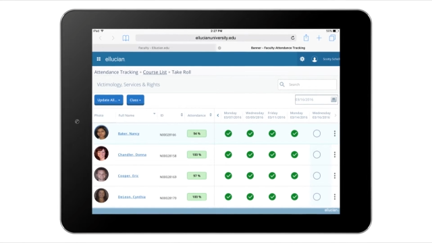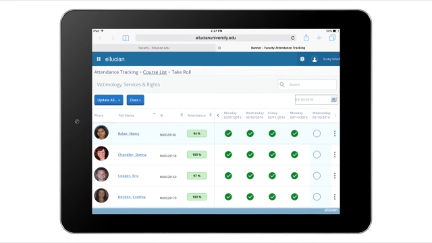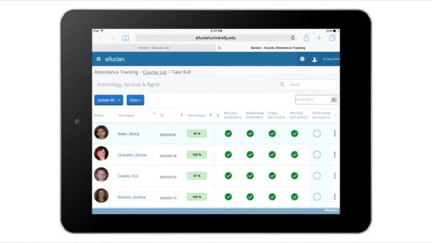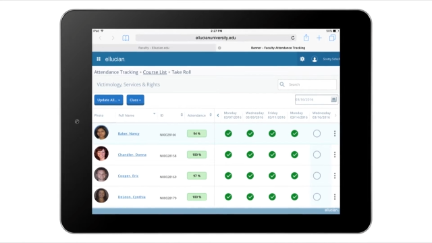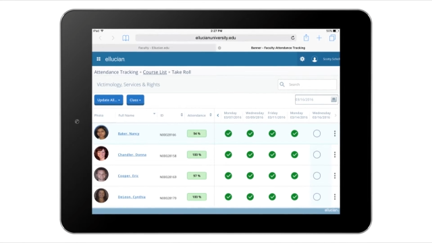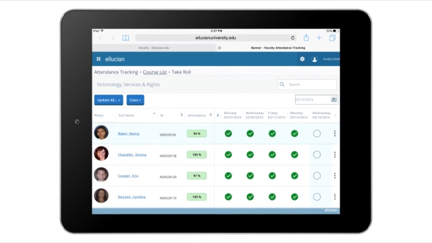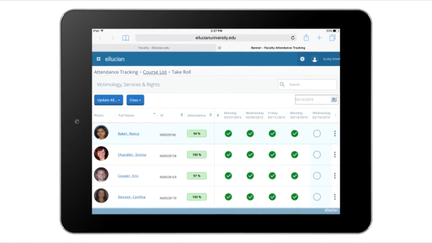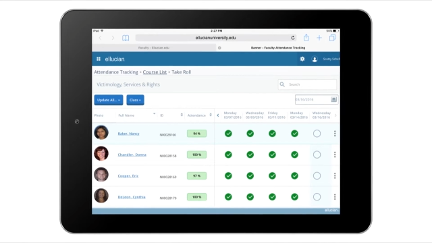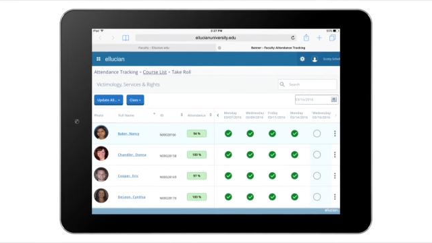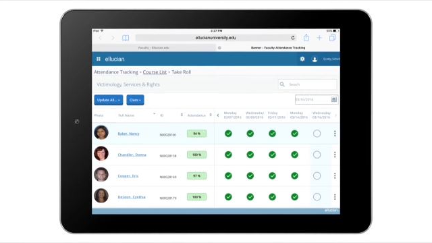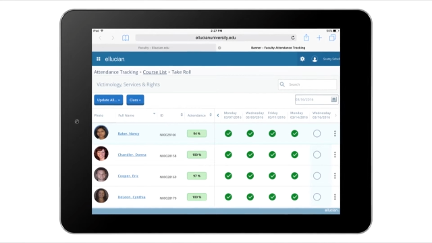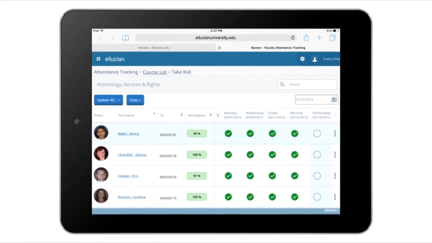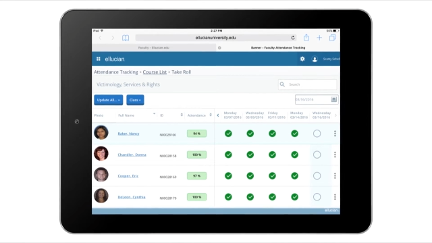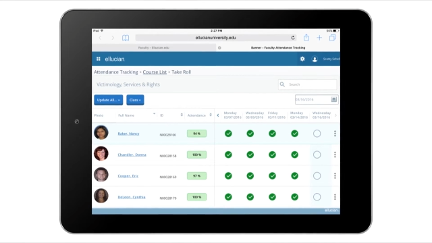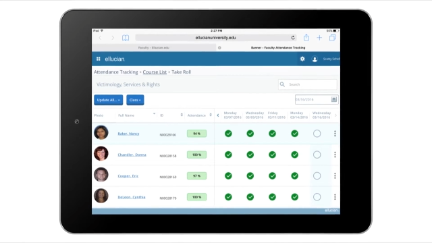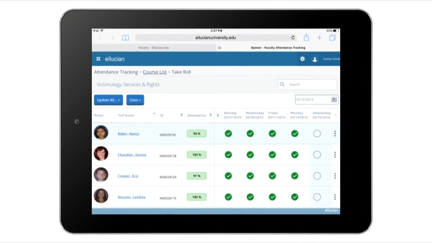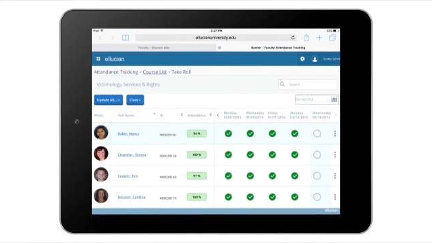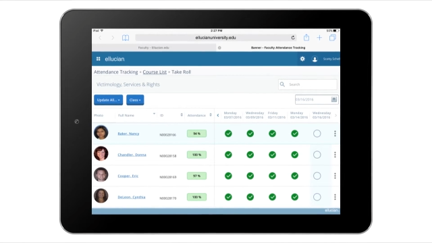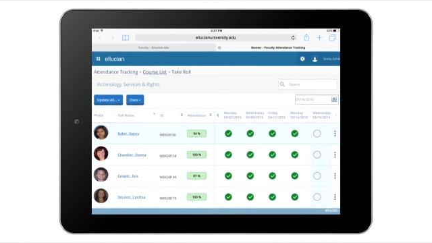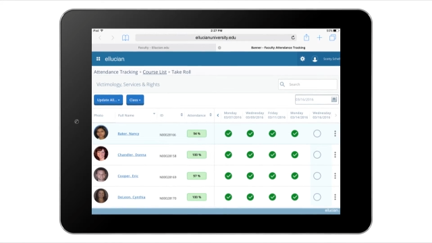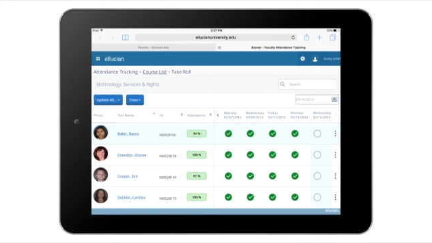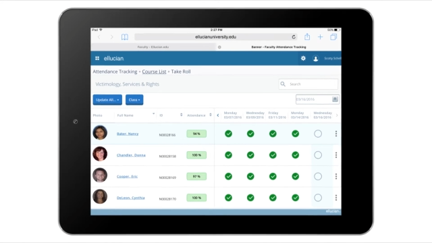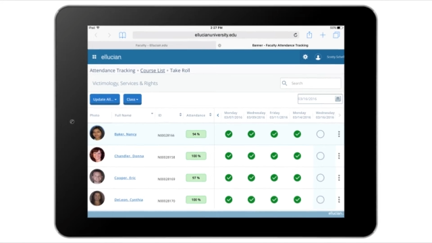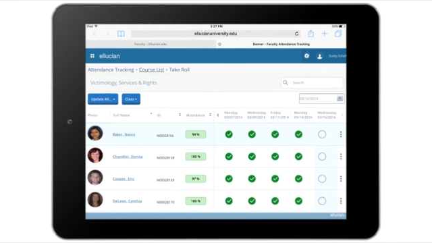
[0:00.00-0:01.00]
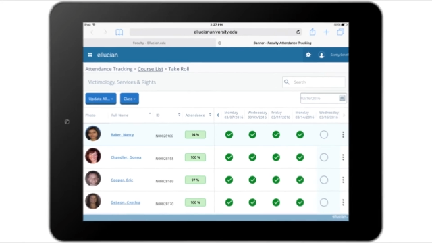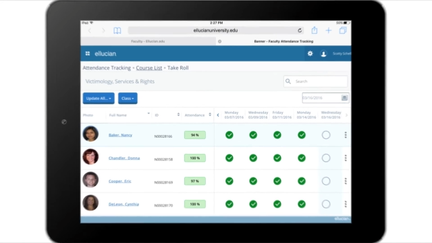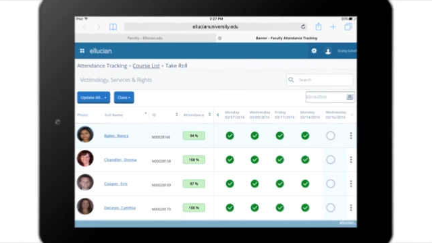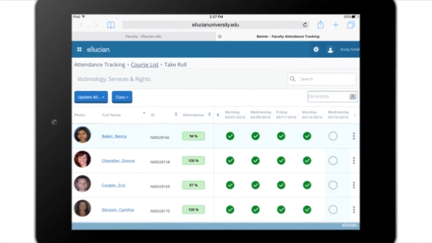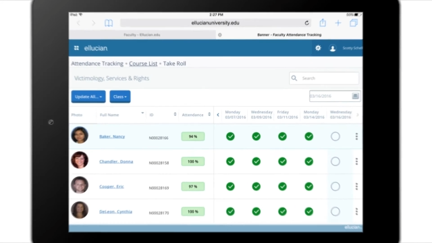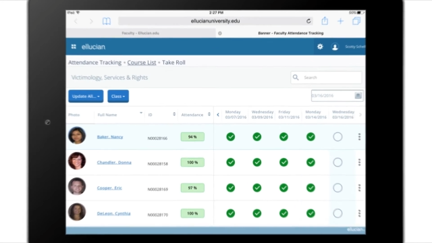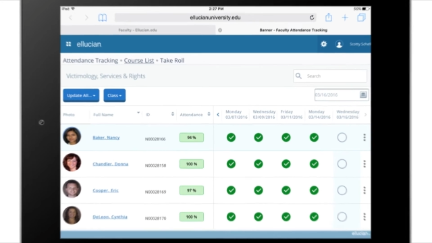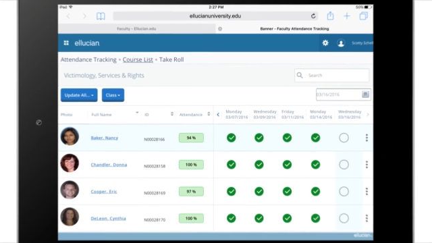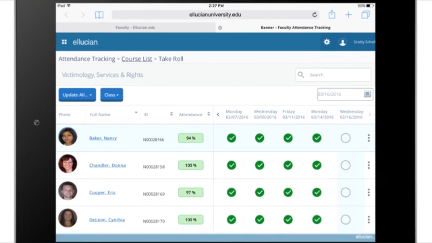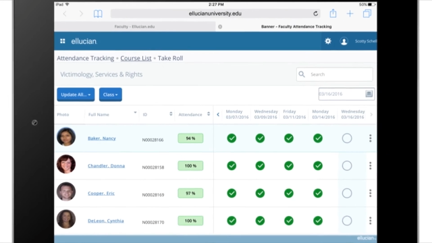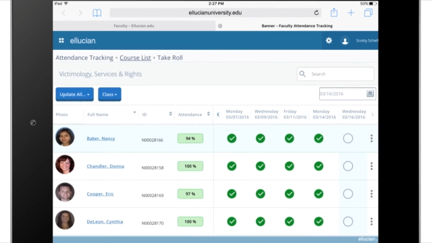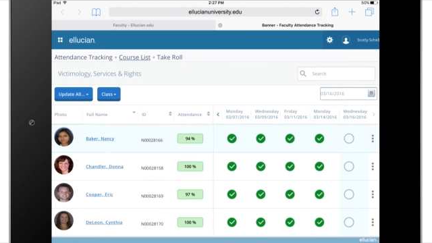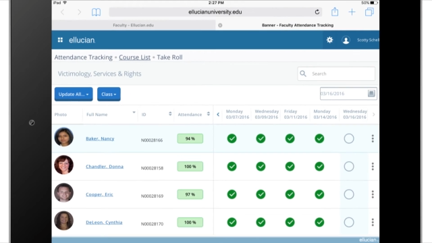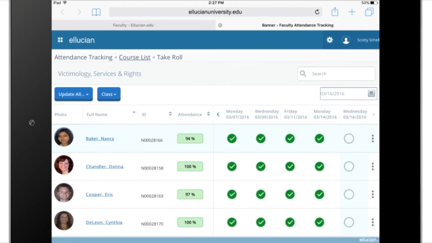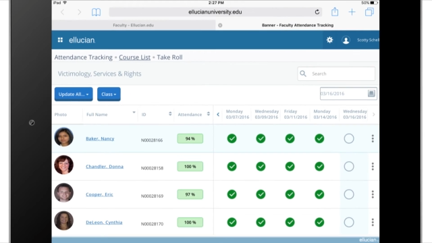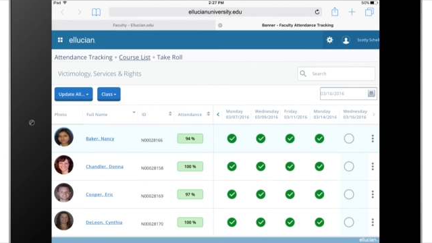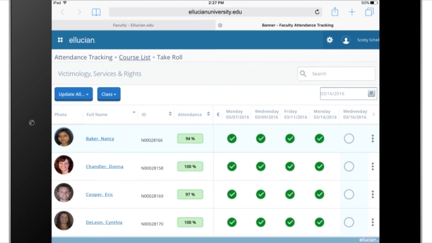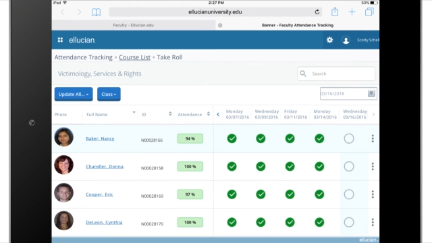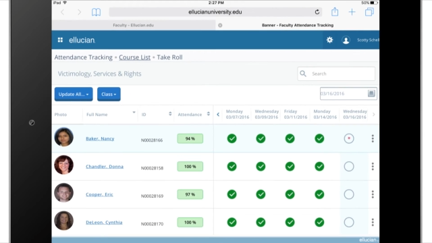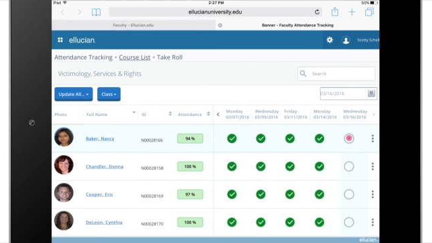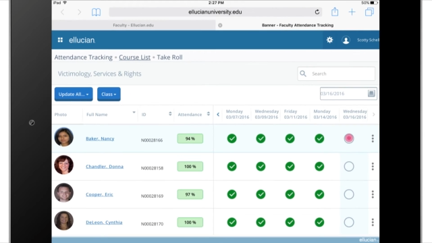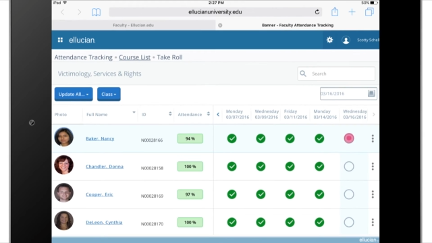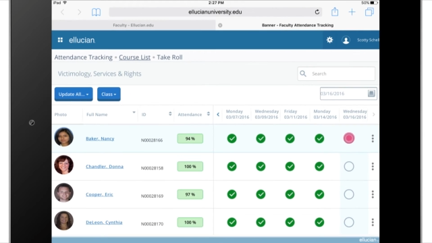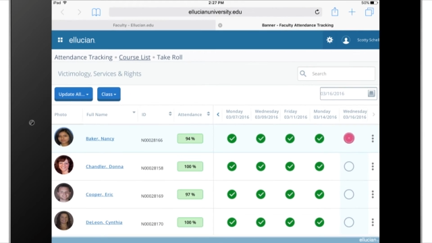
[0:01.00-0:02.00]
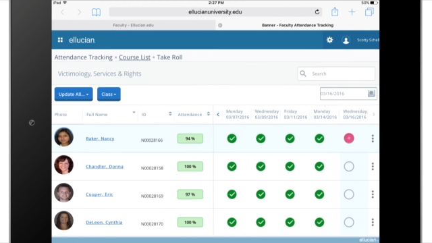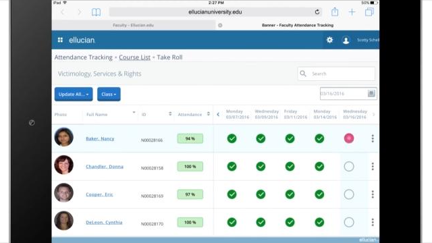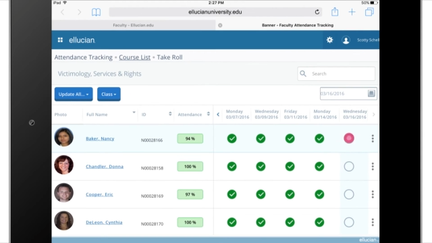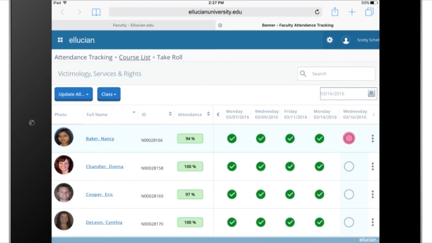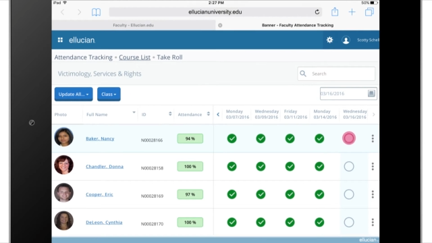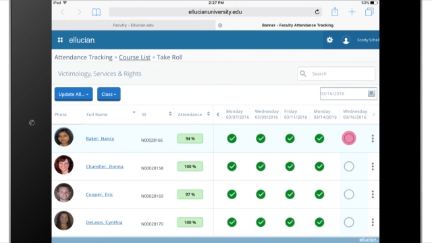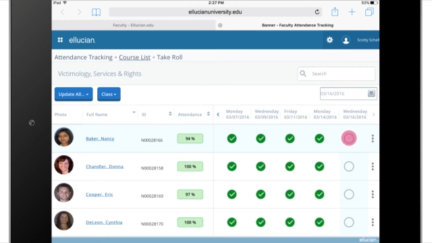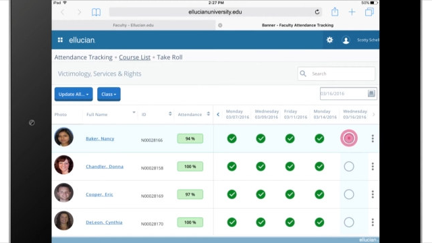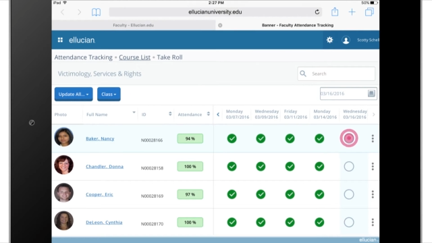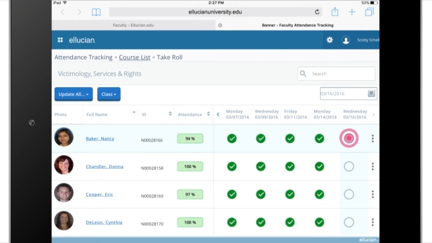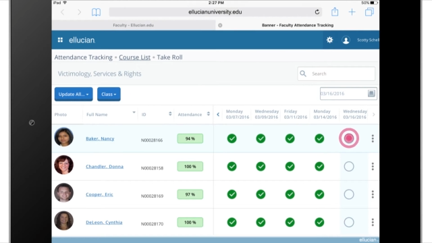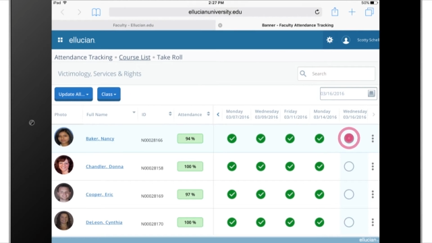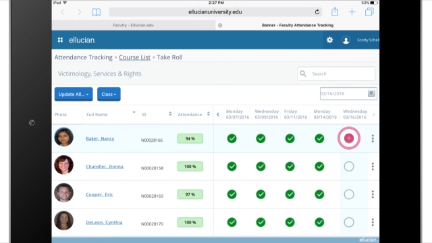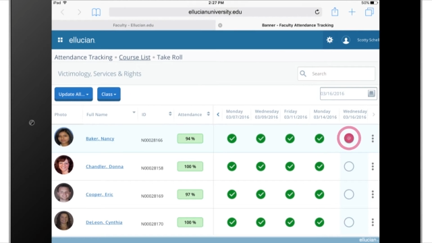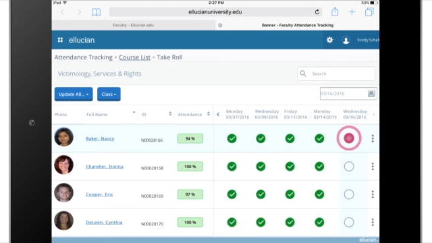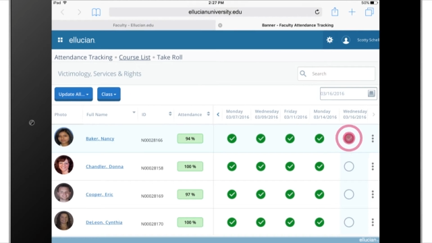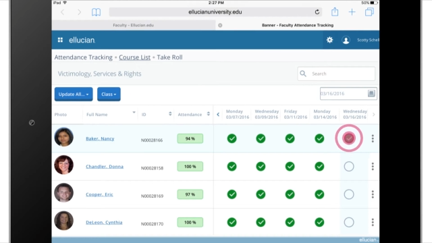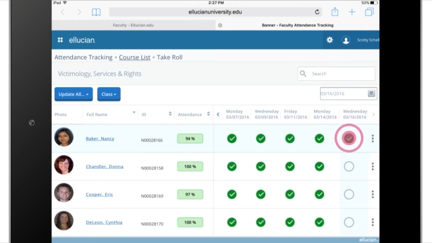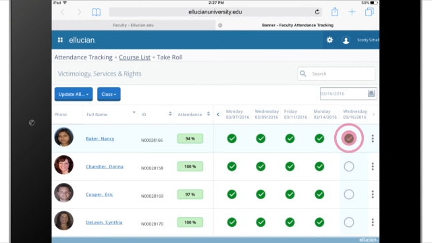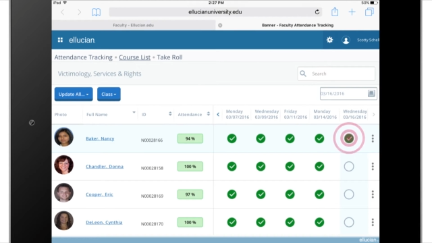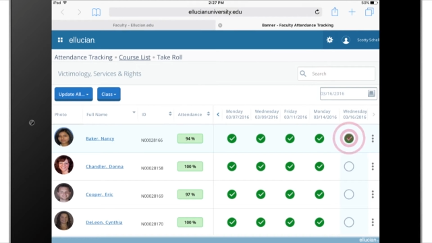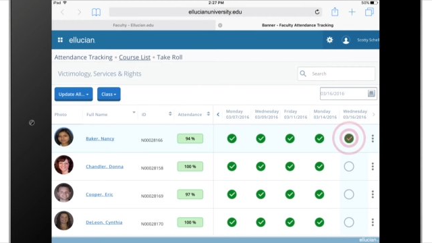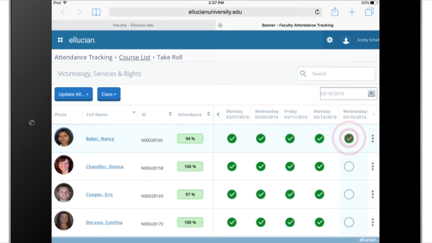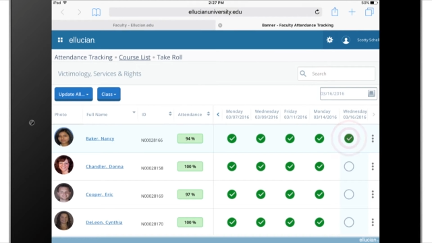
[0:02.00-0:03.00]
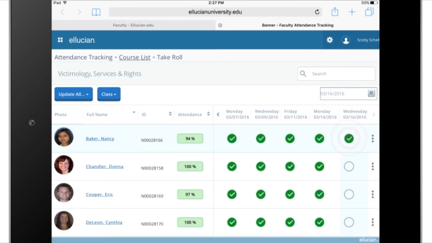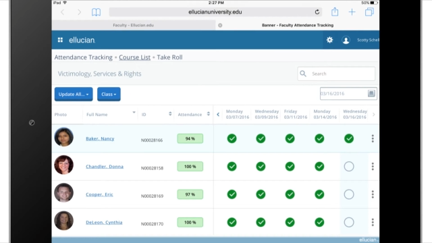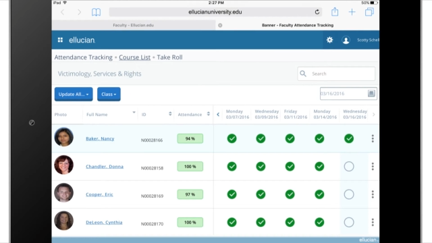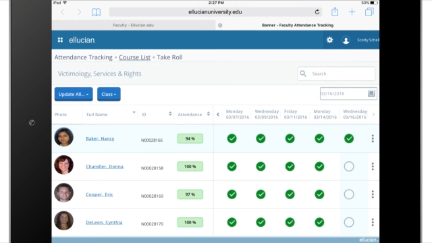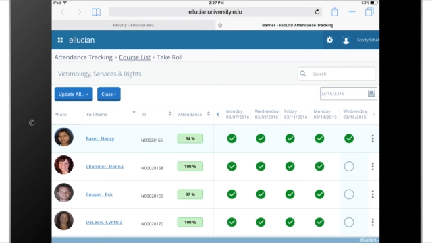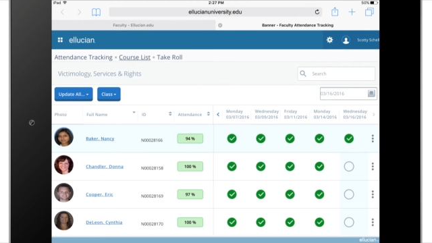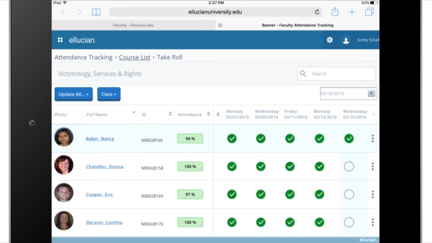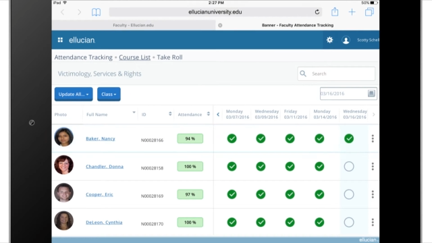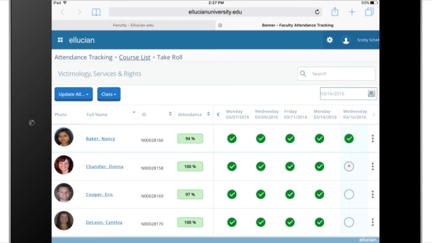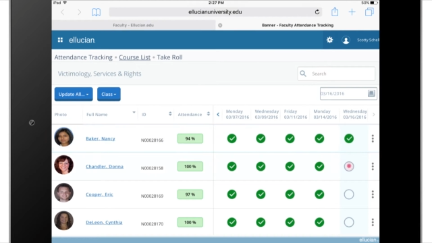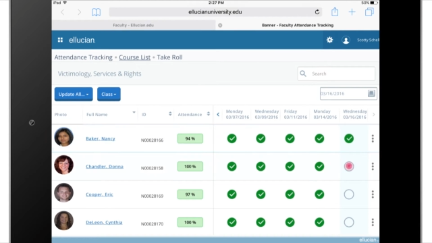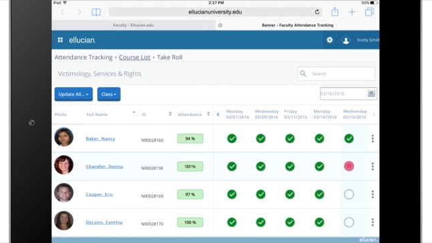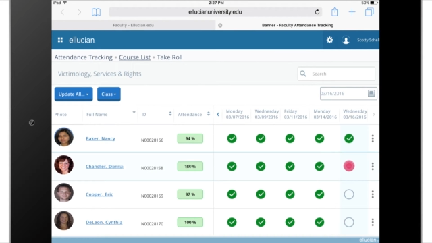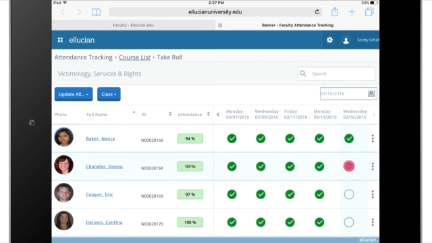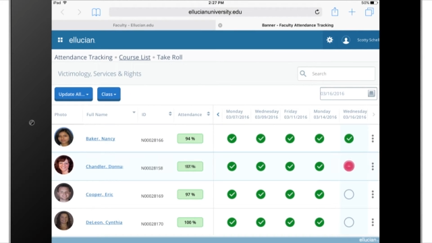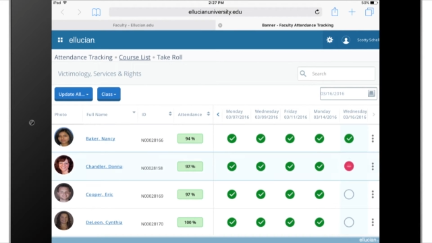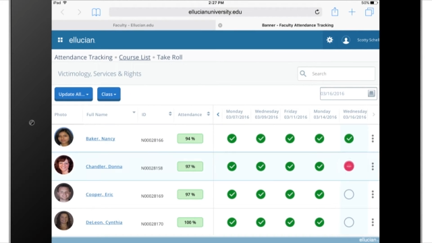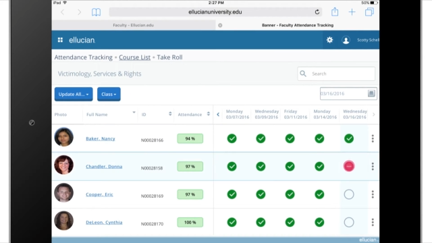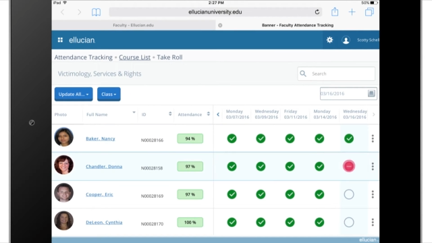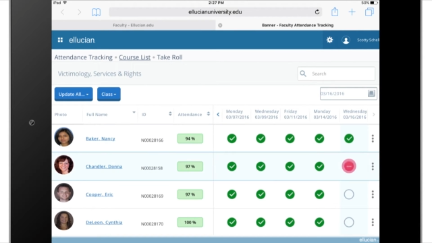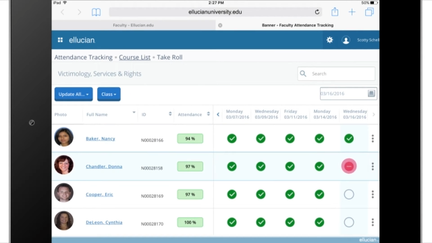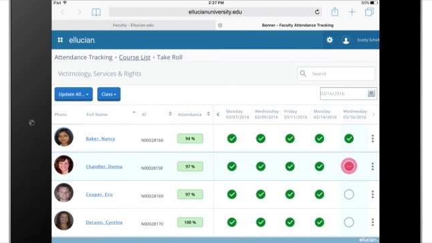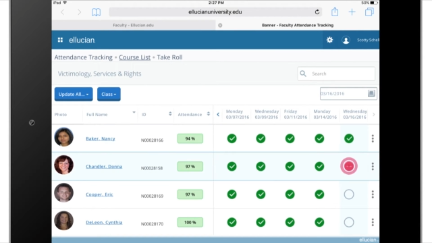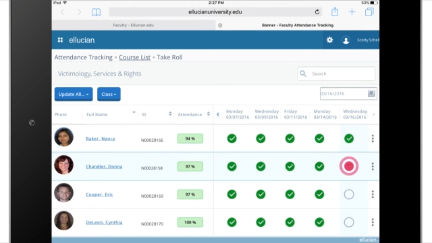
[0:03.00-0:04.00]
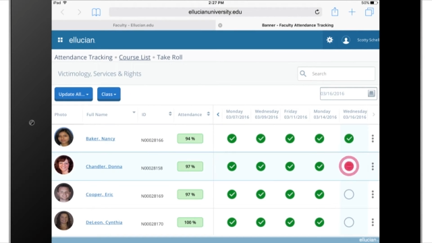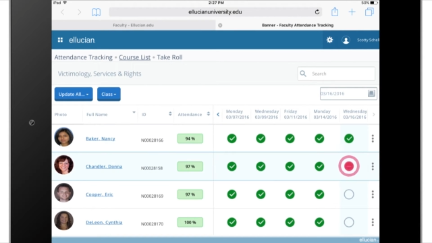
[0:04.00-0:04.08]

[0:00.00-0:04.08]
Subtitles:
Nobody's mouth can be seen.